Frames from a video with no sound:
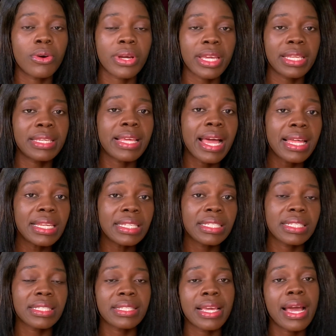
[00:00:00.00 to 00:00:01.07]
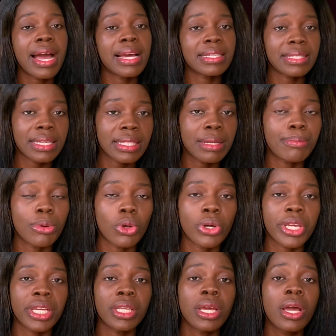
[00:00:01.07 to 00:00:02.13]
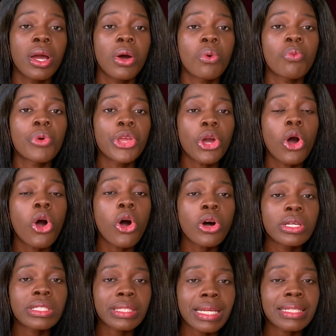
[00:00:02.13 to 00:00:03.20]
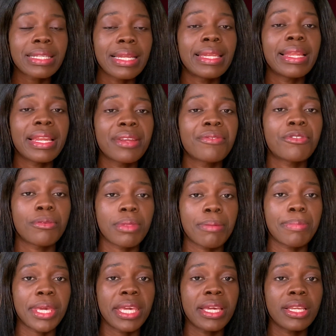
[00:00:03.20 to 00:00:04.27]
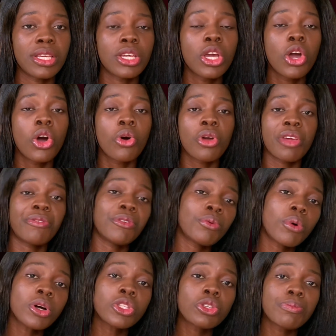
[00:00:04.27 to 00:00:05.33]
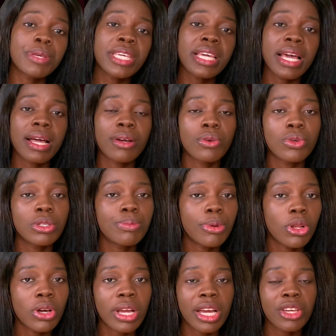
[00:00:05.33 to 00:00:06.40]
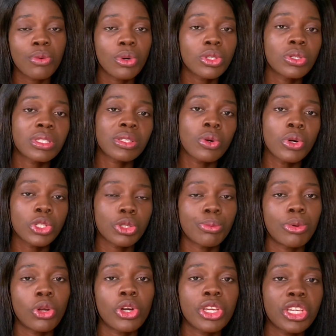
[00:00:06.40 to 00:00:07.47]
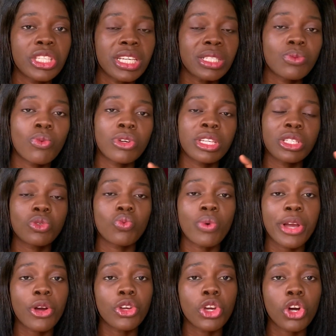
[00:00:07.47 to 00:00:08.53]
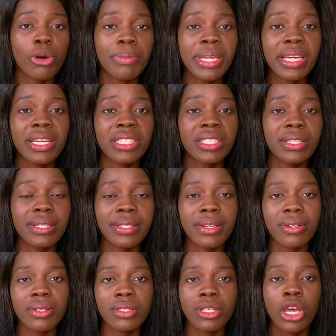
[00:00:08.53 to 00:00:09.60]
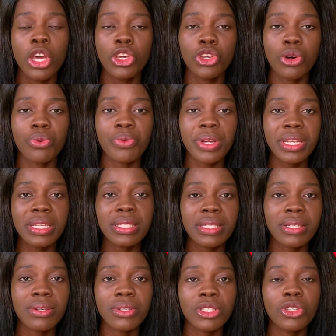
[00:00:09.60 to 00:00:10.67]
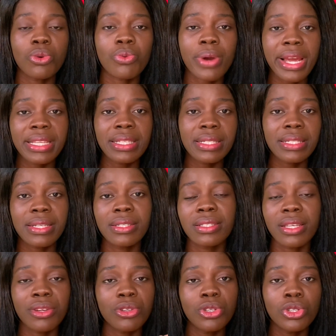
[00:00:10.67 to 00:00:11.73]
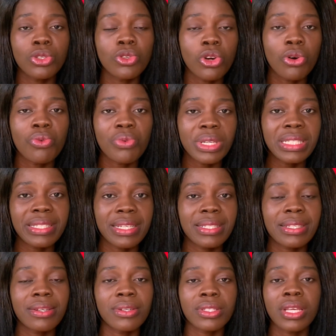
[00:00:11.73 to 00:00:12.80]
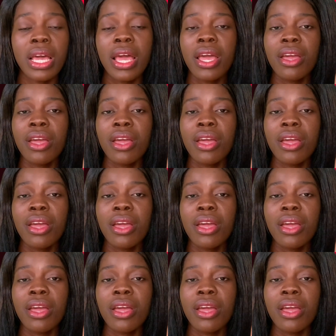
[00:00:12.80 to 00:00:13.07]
Okay, early this year I started blogging. We all started learning from the beginning. If you want to be a good blogger, you want to go into blogging, you just need to work on your communication skills, your reading skills, your writing skills, and your research skills.